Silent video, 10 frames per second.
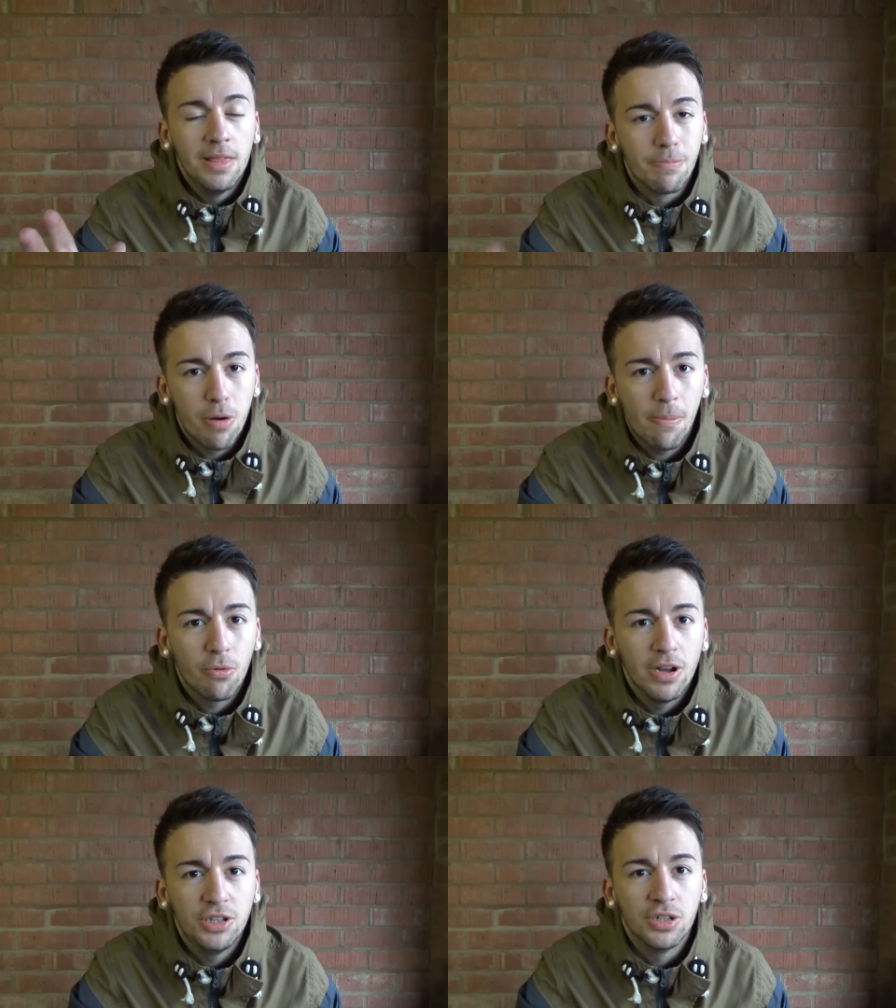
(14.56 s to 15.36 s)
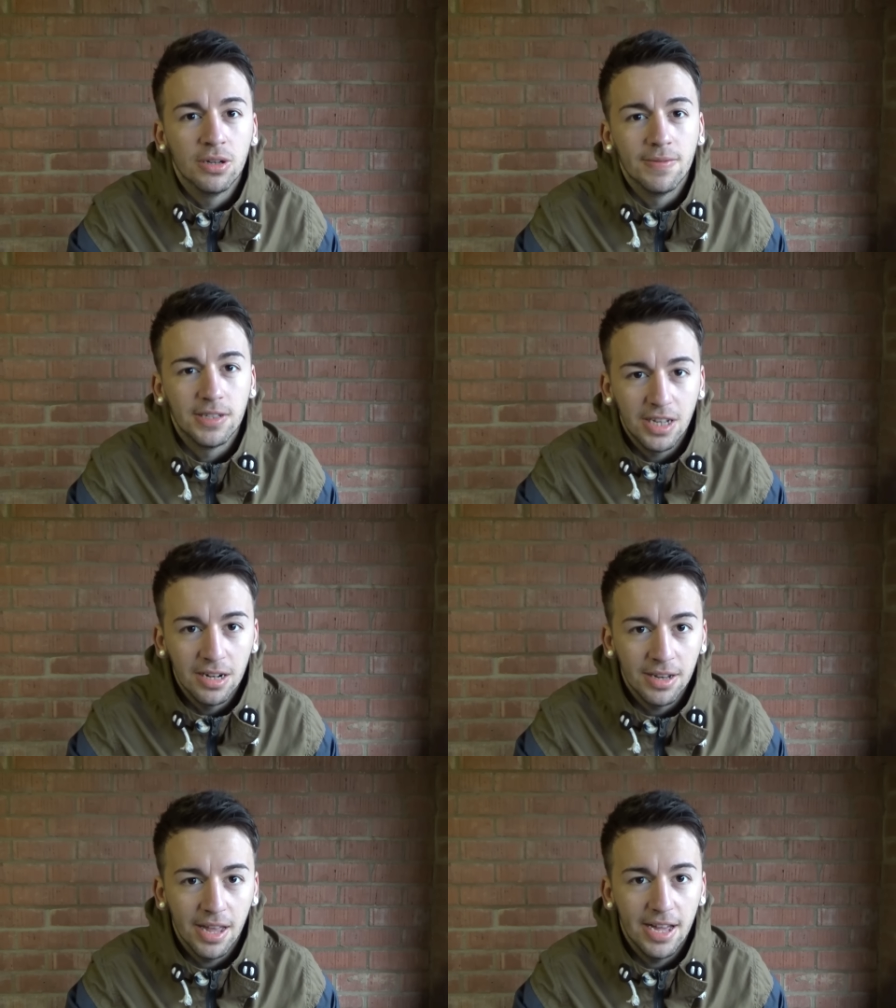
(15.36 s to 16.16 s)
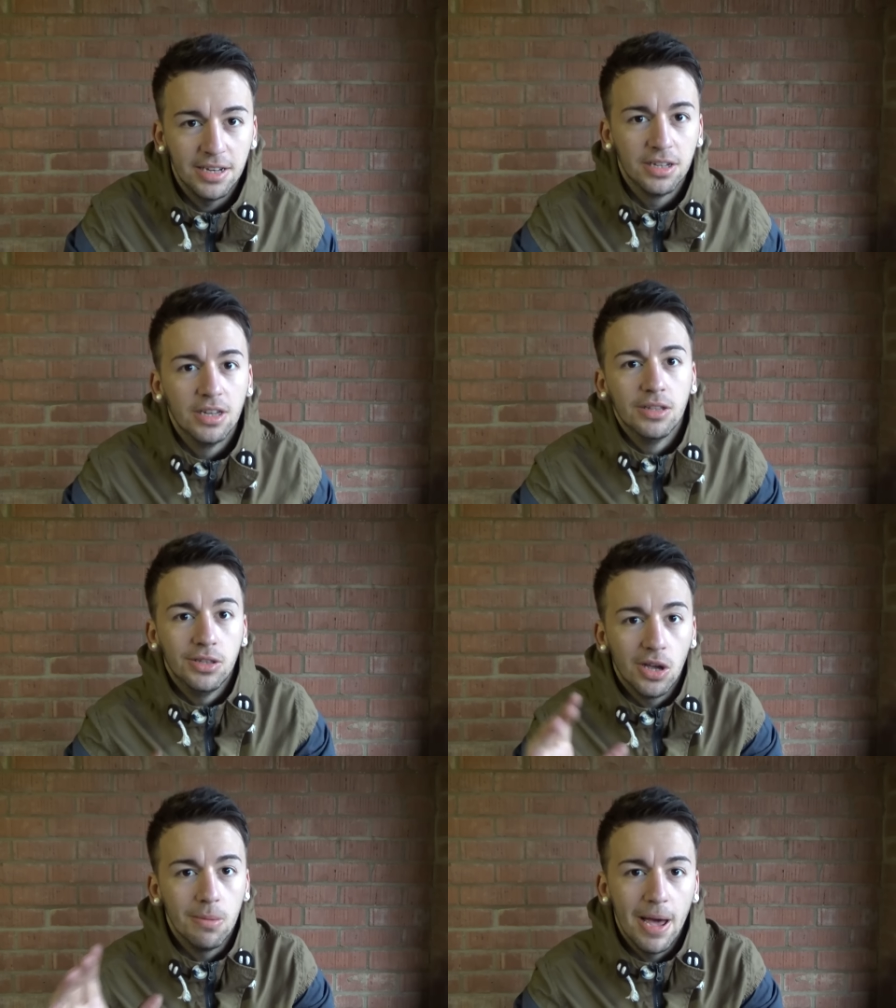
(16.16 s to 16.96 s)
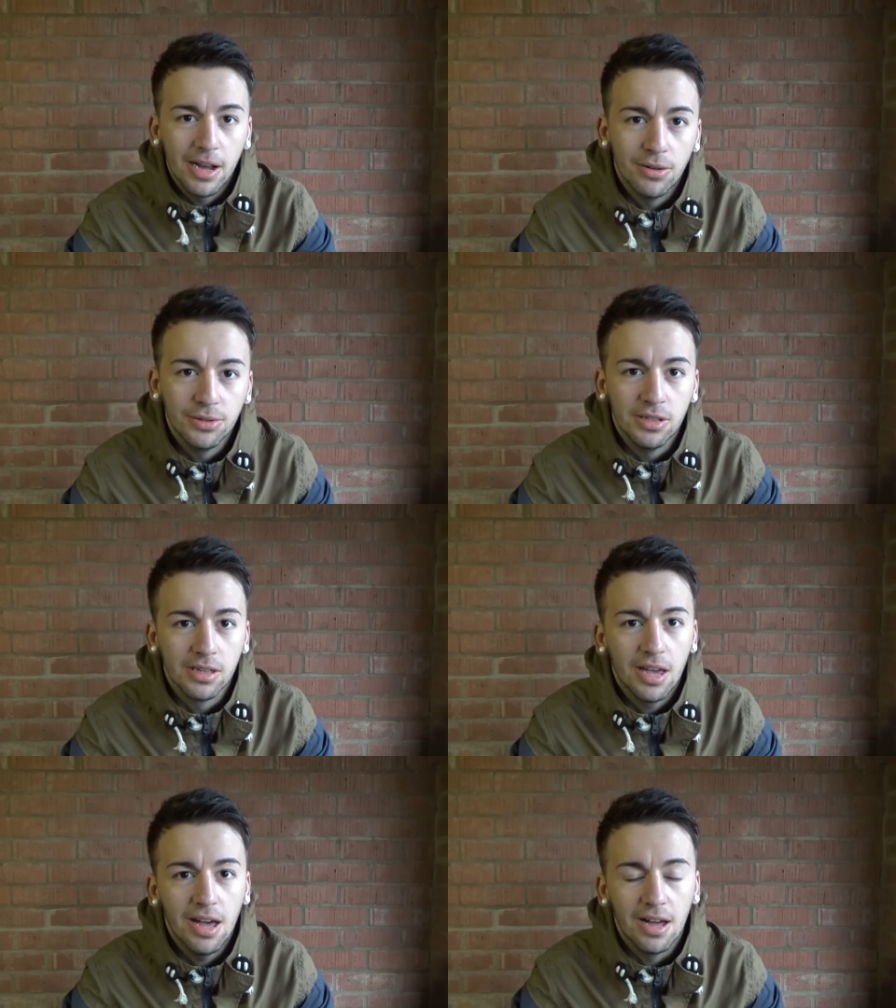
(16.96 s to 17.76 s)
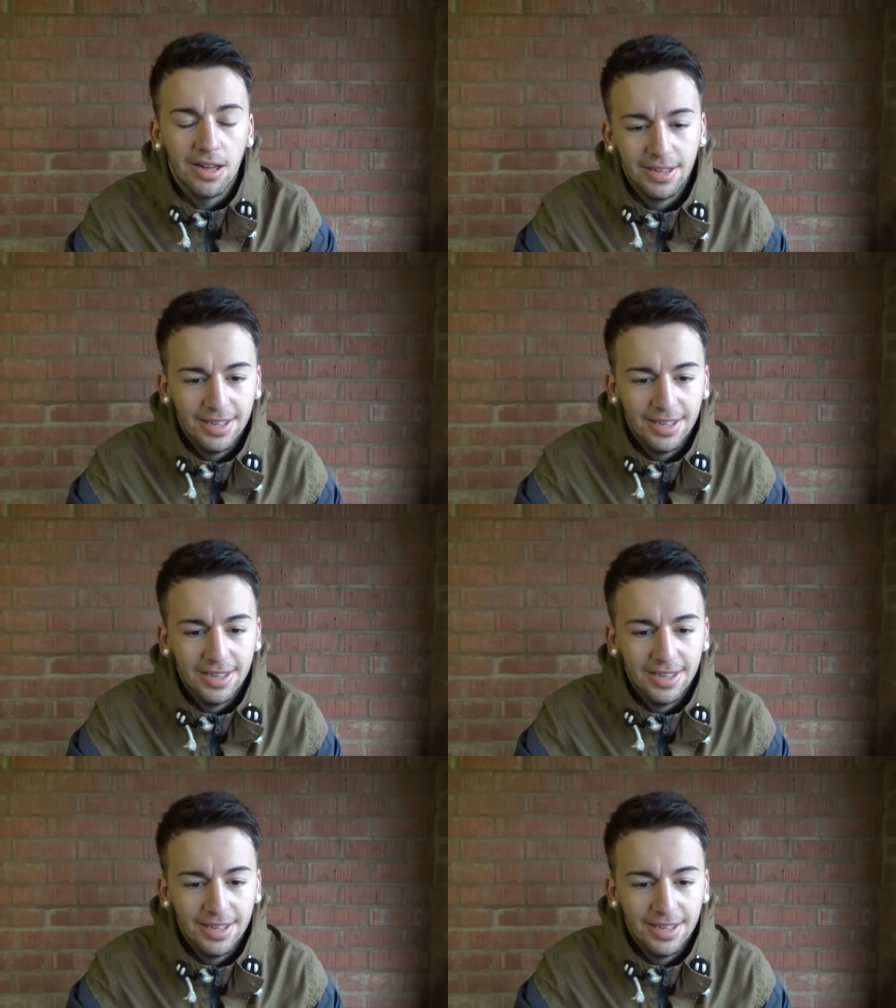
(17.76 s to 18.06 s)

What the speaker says: the preparation of the cylinder head to go back onto the car.